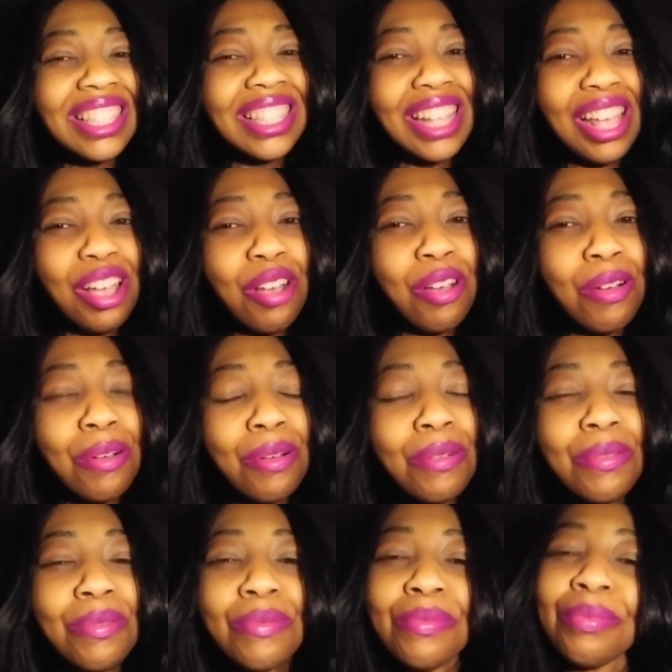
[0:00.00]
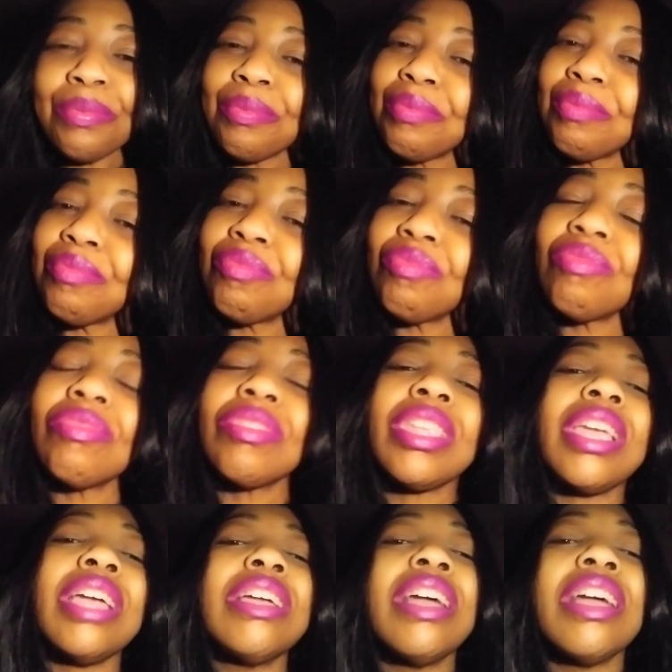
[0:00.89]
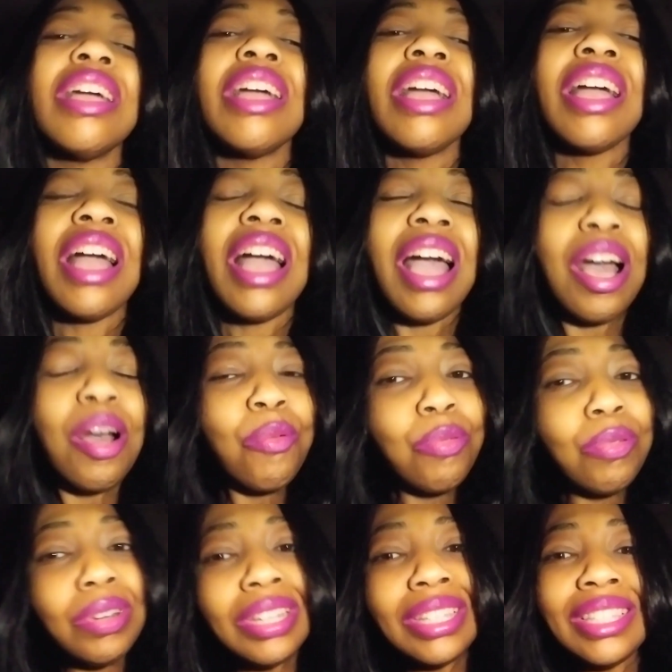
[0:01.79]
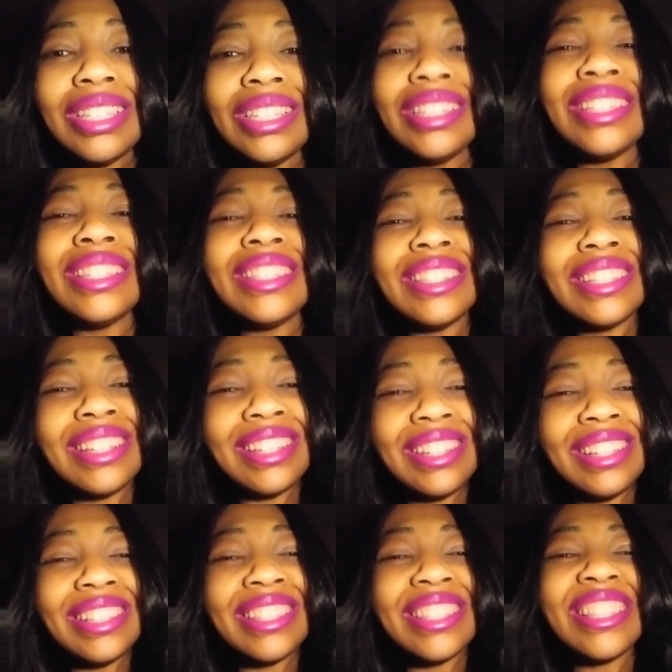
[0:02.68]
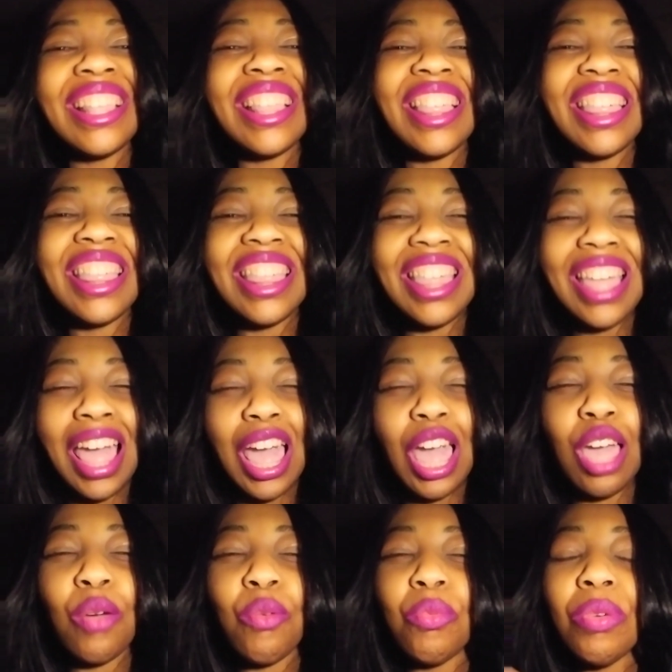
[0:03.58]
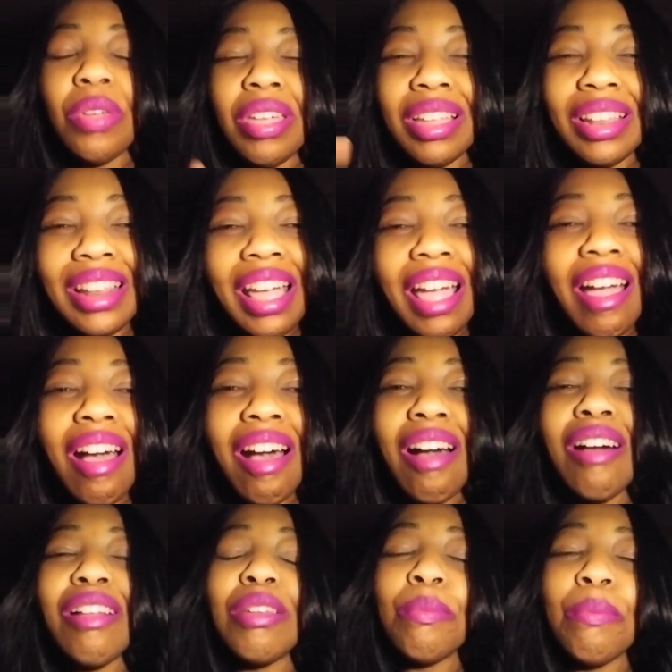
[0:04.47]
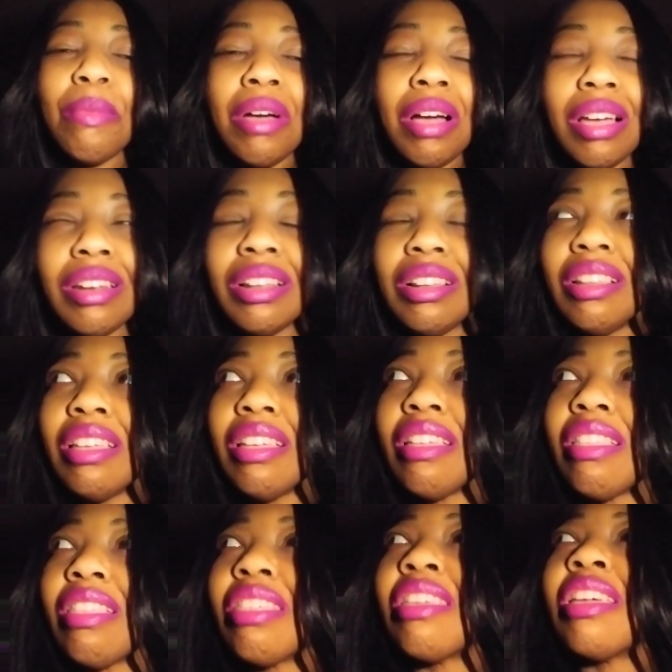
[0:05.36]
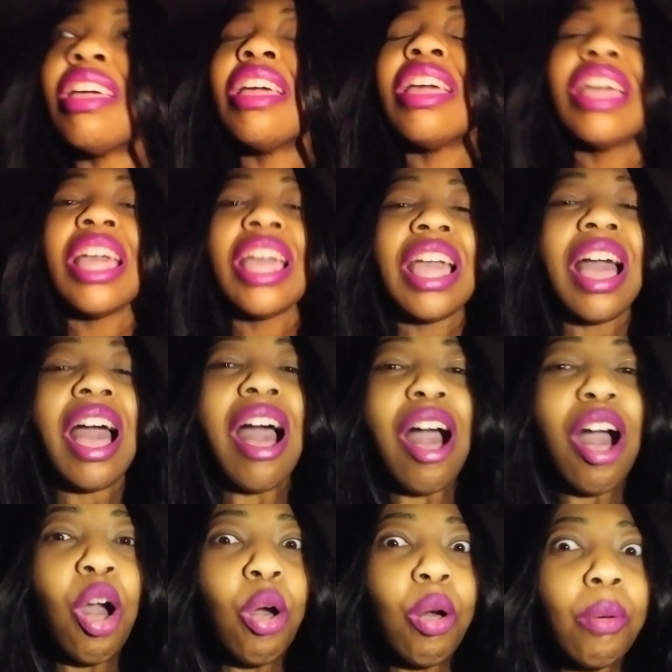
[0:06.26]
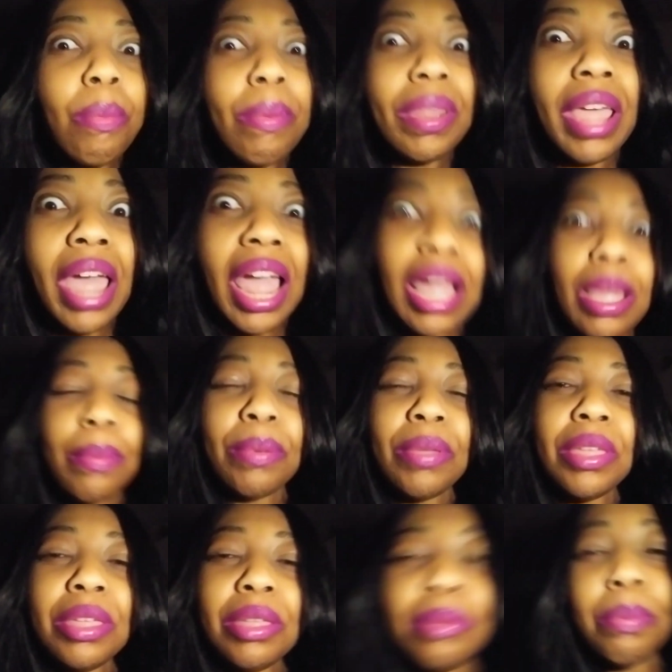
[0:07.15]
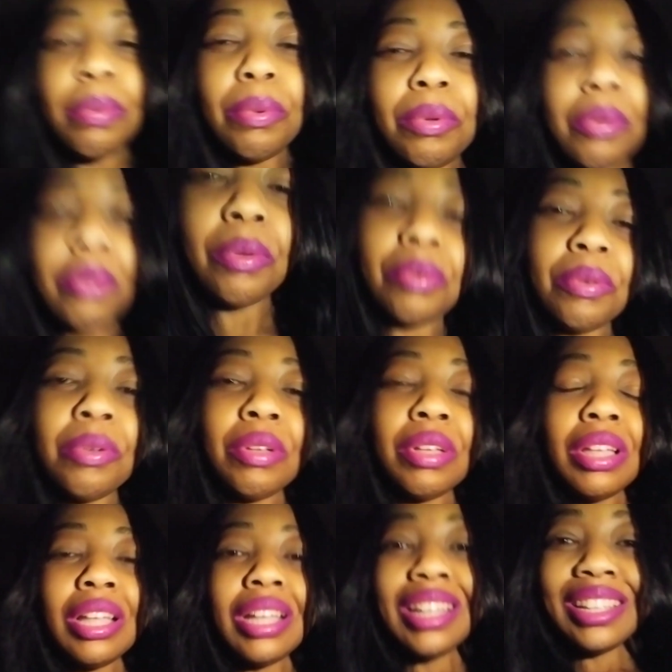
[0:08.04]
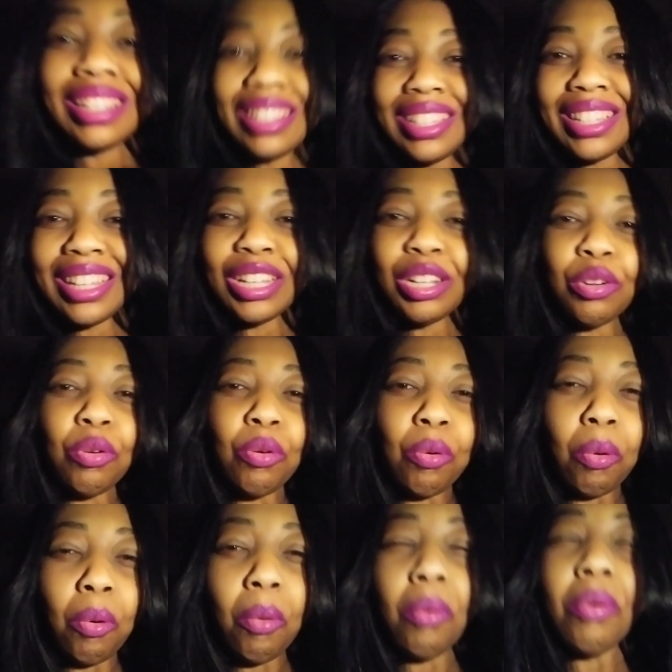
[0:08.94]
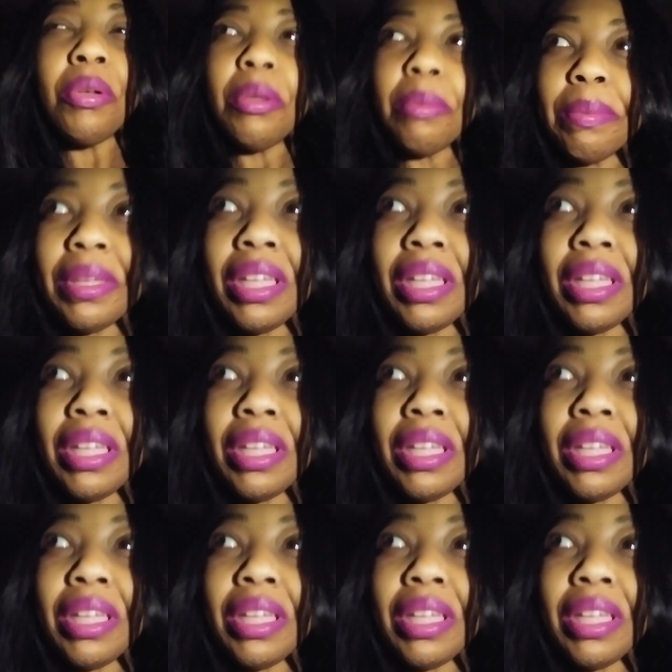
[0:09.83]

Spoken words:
so I wanted to discuss that. We are not all a monolith. All black people didn't grow up